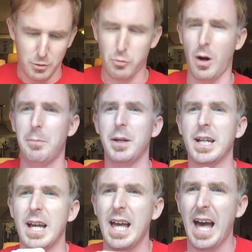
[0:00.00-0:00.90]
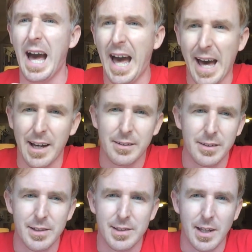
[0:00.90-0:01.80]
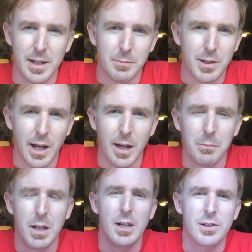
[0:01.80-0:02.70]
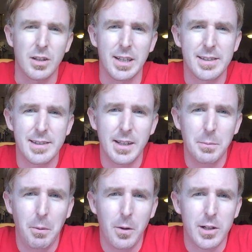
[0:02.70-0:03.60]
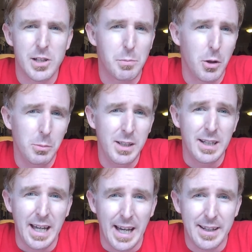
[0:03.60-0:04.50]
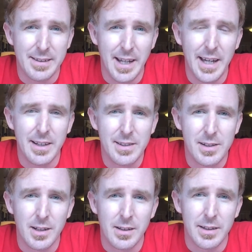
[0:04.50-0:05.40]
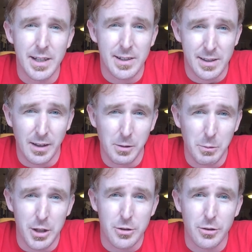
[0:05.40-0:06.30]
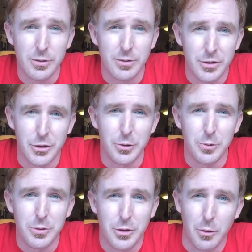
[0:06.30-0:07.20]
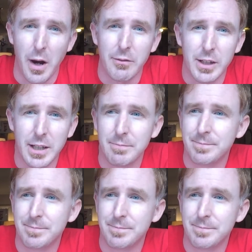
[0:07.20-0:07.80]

dropping at the same time. So let's set up our experiment and test the acceleration due to gravity.